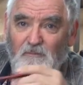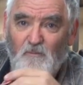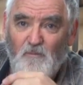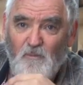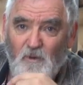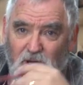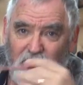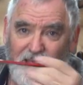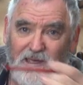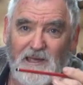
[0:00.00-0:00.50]

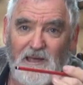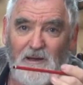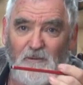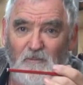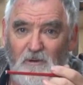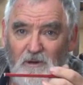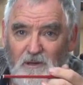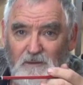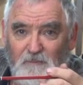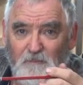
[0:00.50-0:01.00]
working out
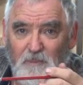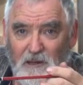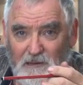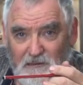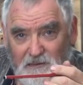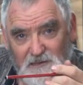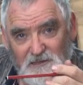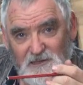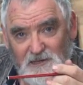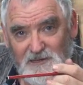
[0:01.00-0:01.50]
what
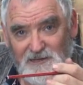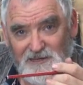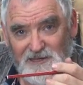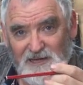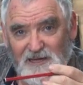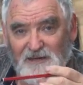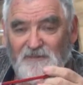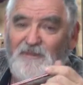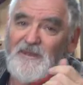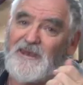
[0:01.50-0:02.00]
components I
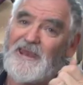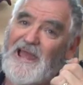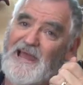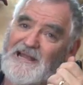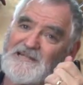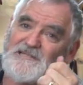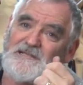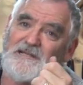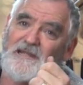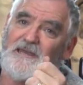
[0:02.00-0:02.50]
need, then
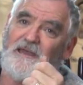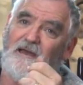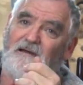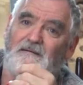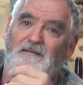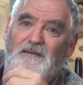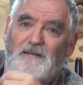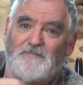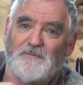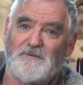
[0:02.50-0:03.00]
actually
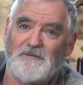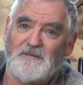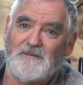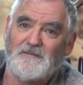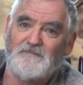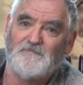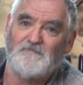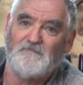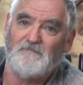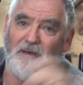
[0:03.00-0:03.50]
going up
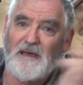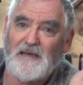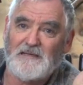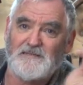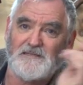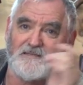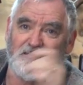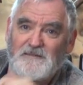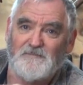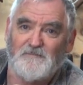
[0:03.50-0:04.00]
to
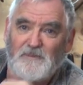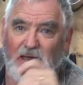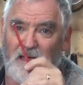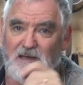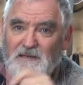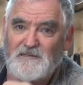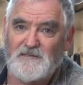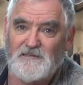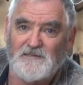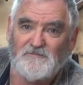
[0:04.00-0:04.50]
Masters at
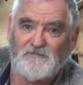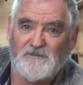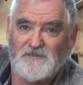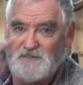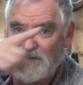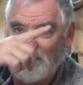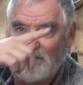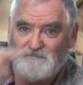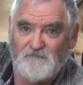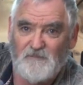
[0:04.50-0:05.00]
Parkinson, which
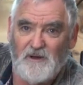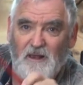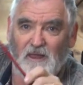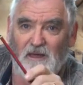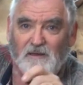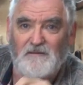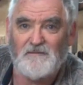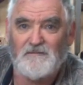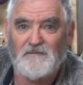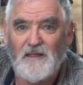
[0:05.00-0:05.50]
is my
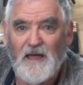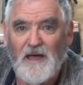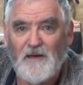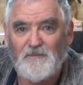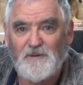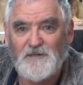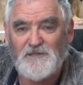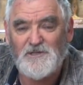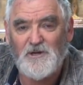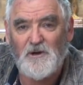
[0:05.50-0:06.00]
local
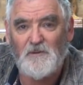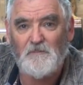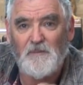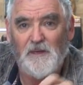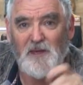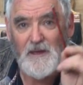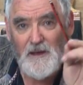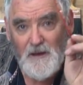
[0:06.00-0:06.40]
hardware shop,